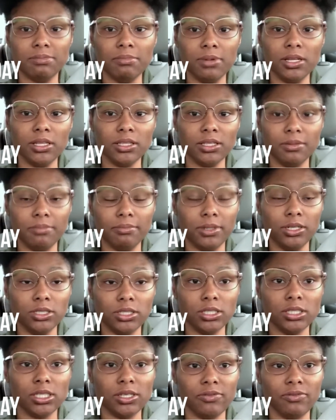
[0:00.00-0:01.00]
month
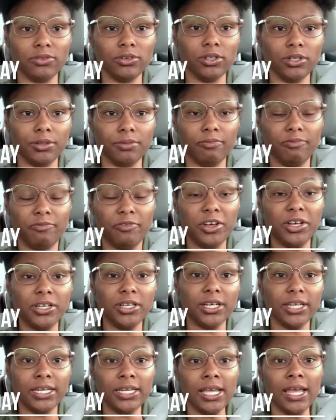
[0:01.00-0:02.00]
emergency
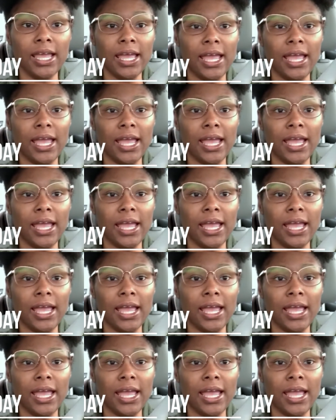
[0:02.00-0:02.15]
fund,